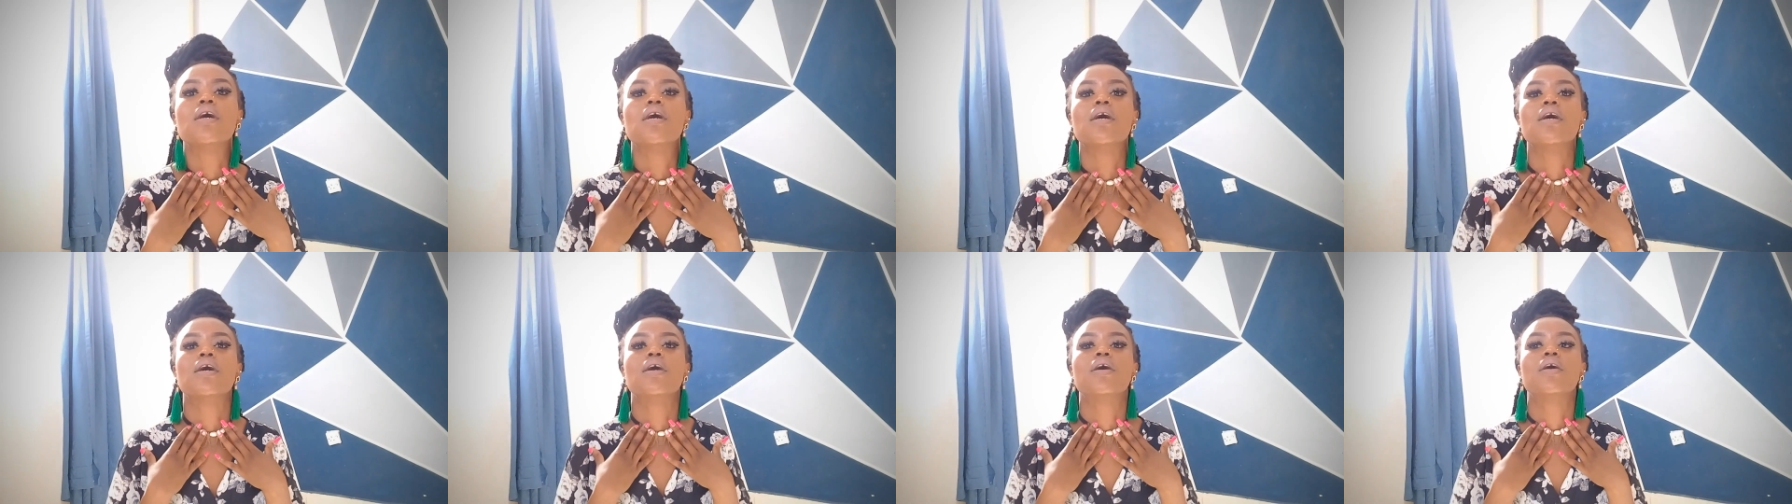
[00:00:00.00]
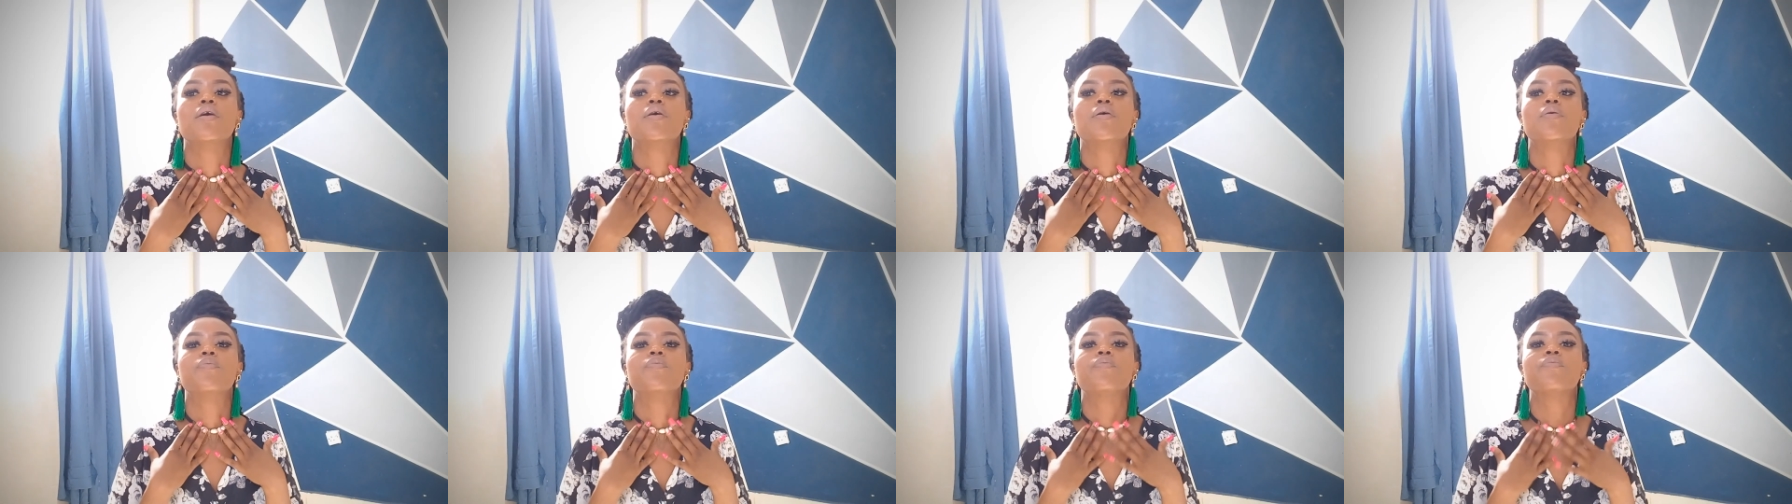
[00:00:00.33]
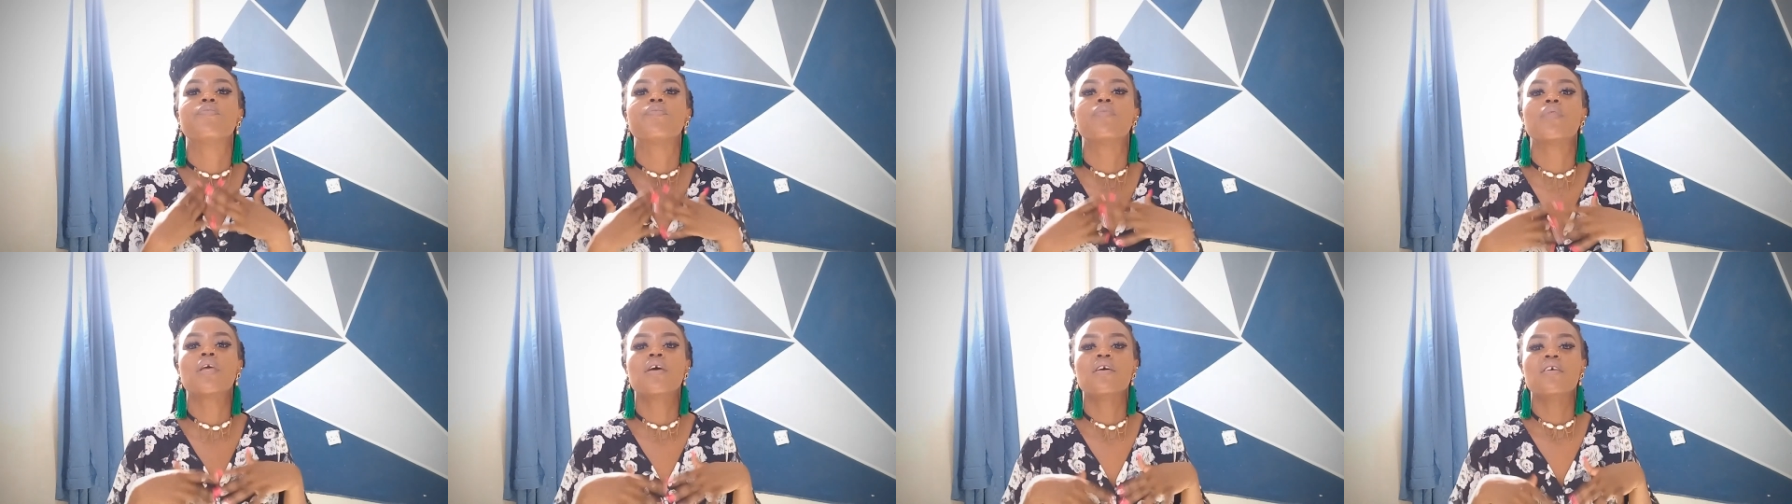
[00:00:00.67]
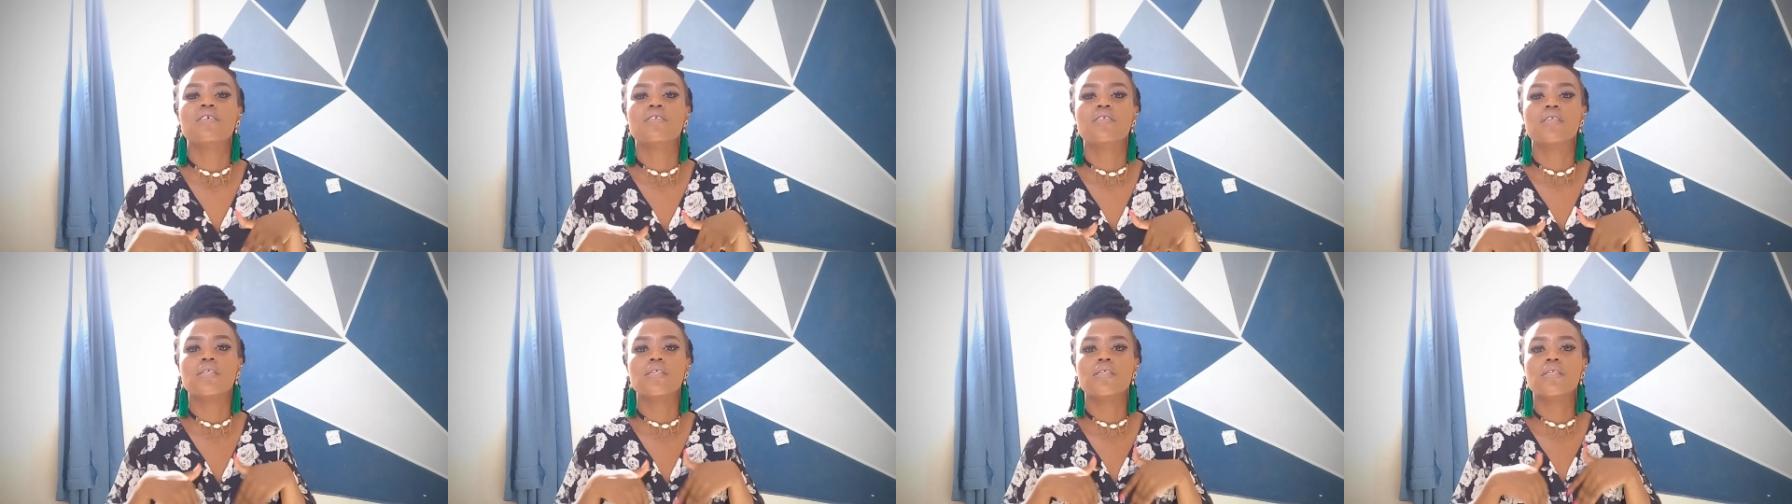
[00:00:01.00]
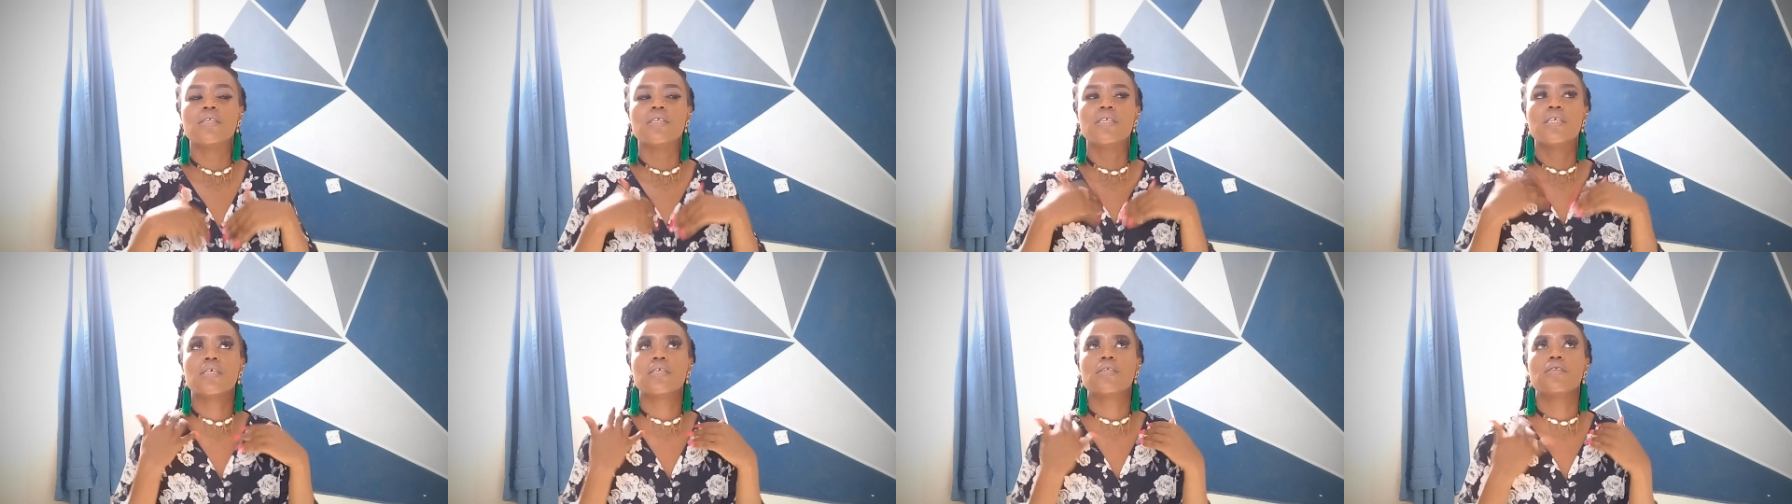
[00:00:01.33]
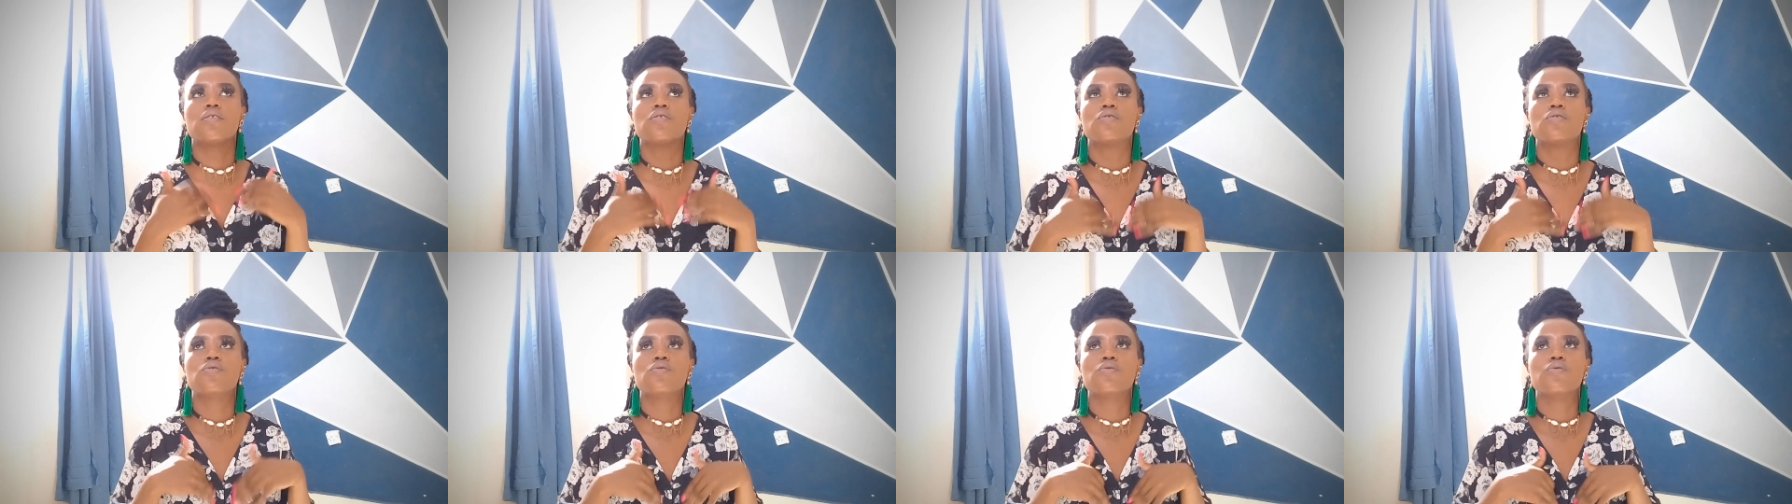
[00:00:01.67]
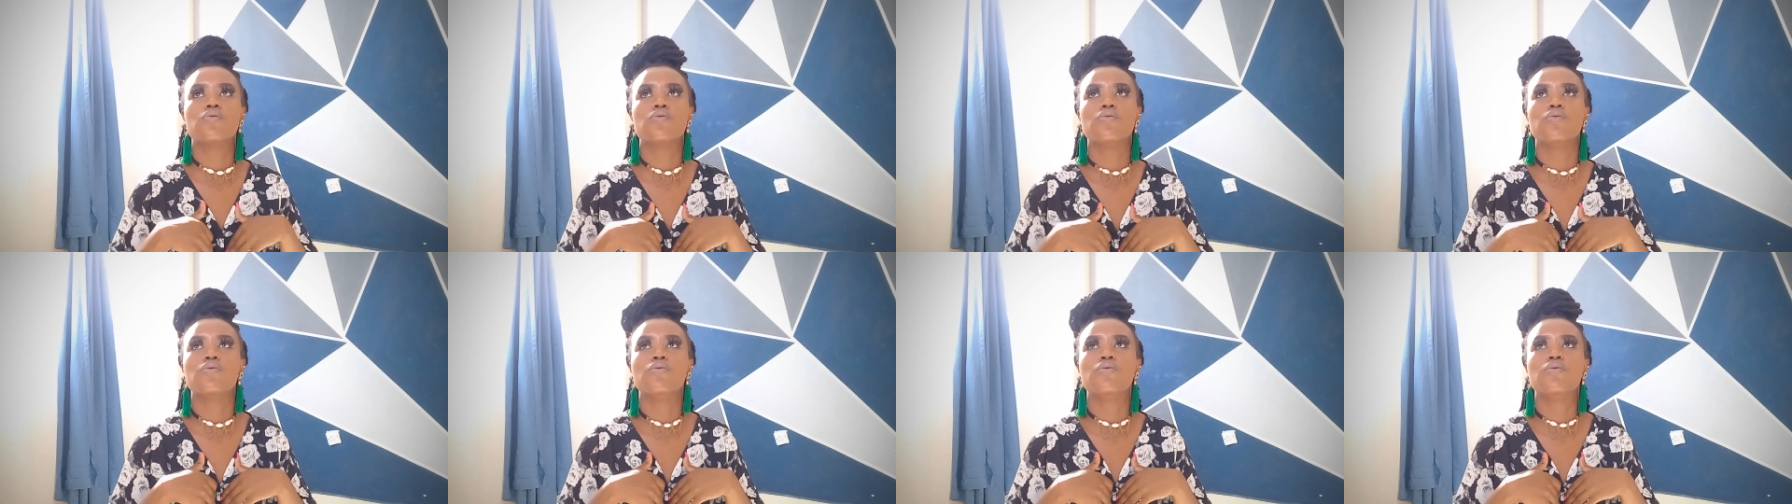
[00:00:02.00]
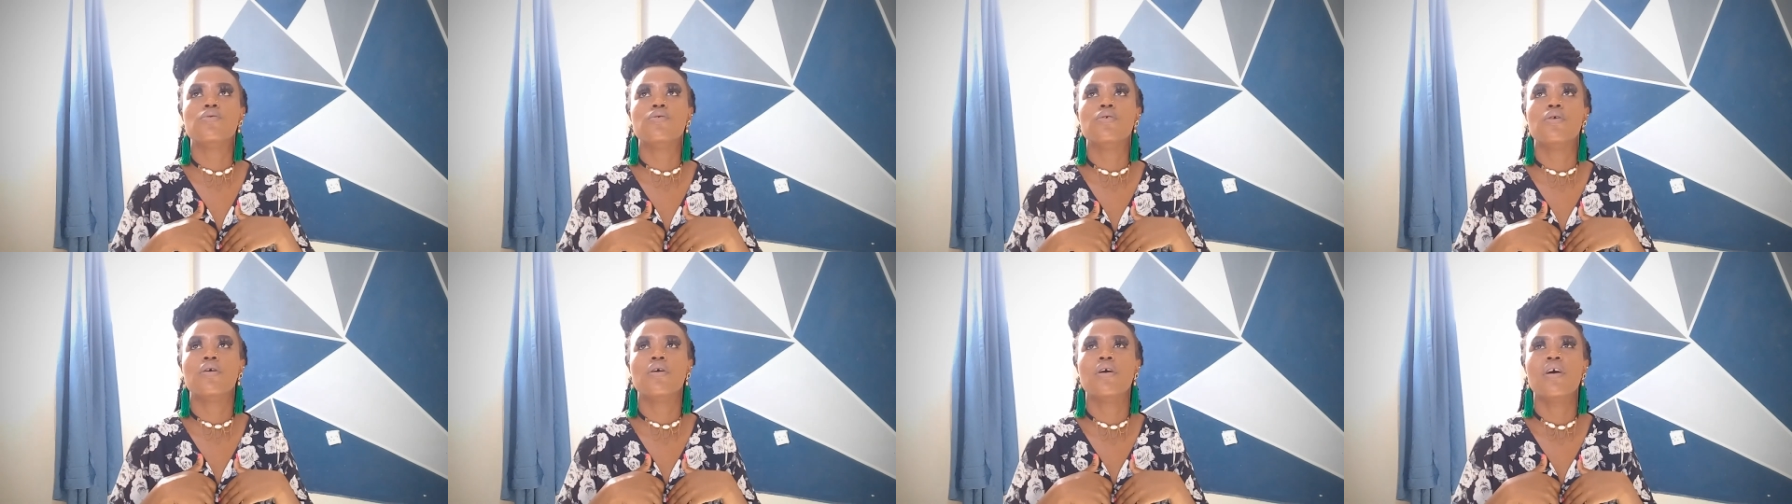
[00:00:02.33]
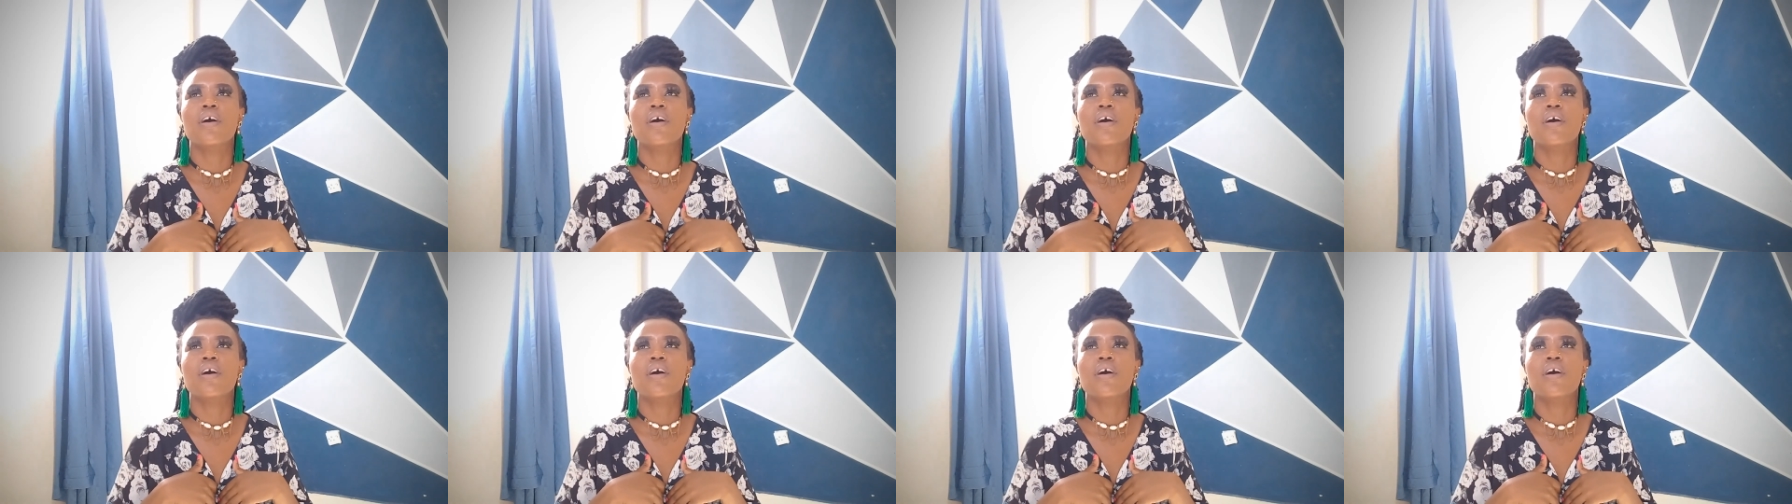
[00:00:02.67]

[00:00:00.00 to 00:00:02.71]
um, just to